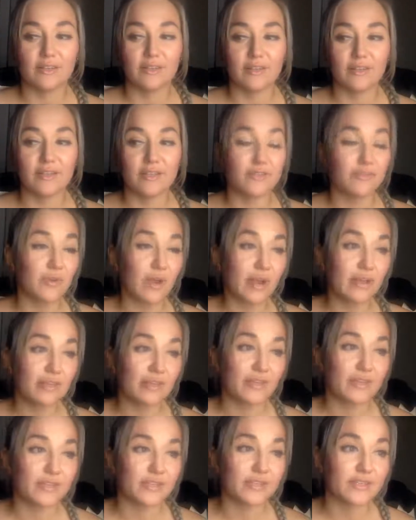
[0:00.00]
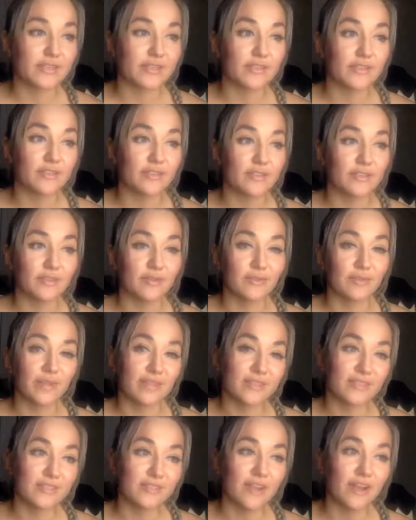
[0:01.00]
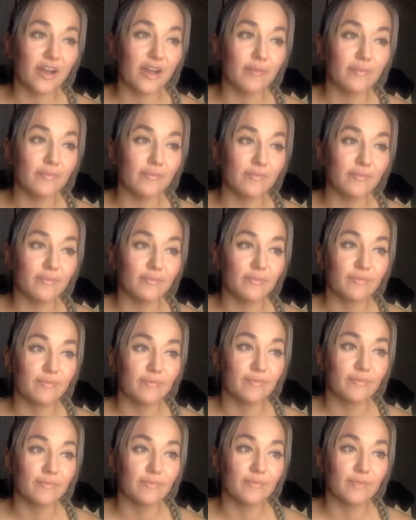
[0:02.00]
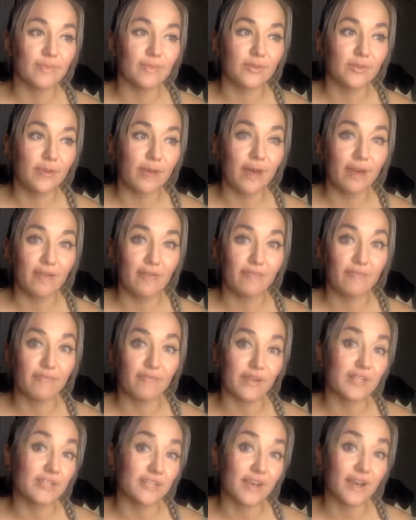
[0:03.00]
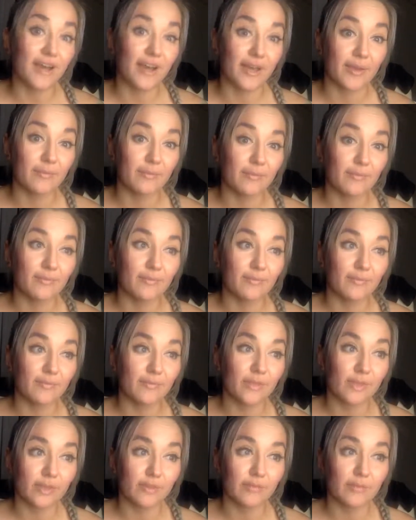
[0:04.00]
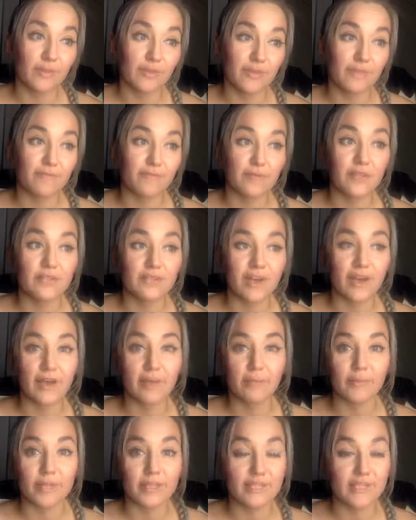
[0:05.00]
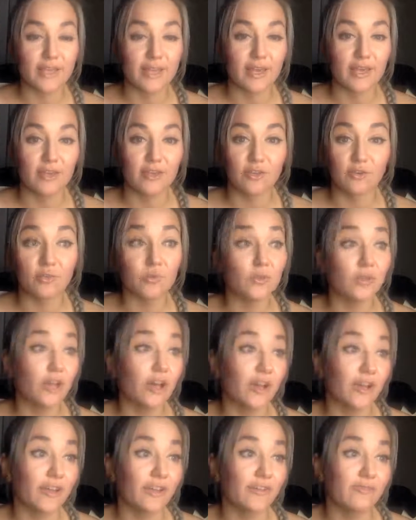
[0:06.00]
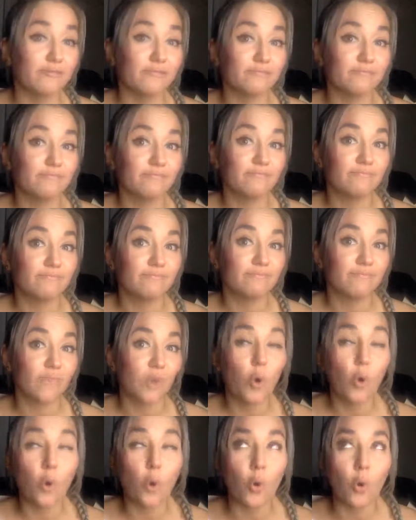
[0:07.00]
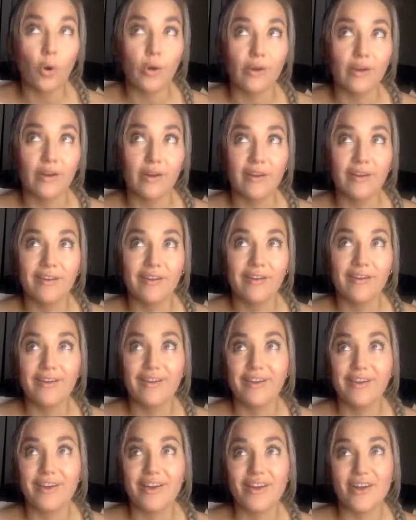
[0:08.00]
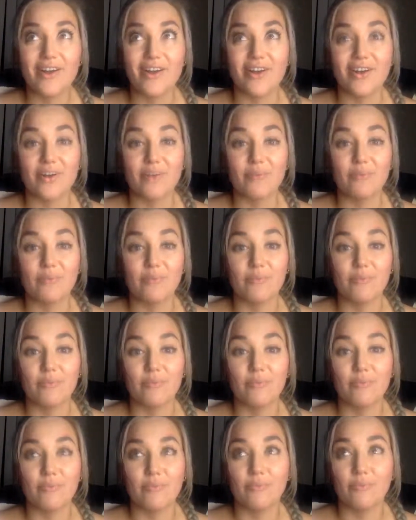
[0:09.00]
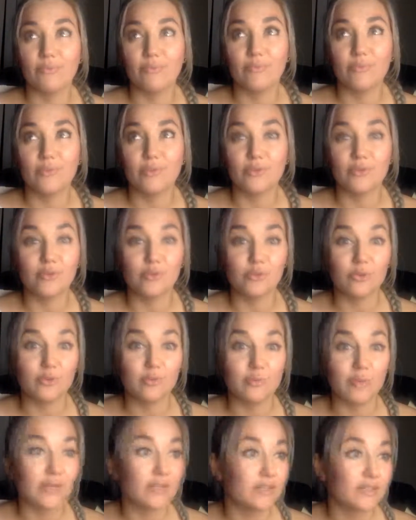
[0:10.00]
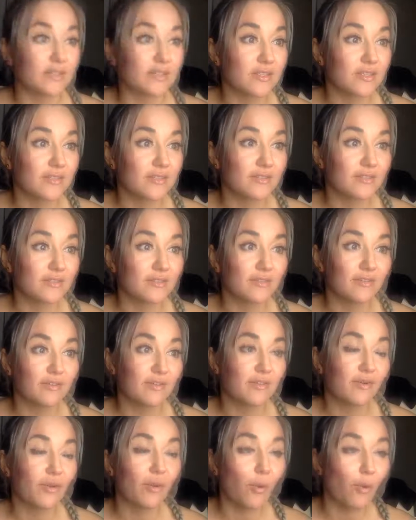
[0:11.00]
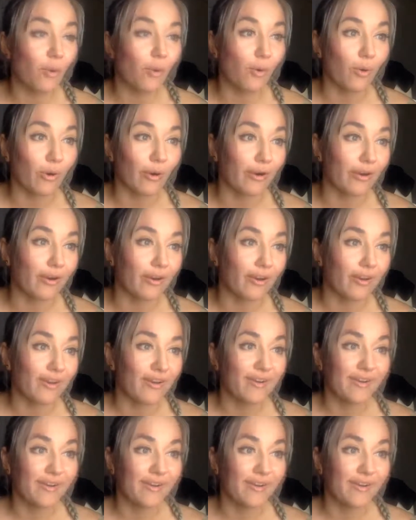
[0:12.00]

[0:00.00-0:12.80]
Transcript: Let's try this. So next time you have free time, like really free time, let's say you're in line, or um, you're in a bus, or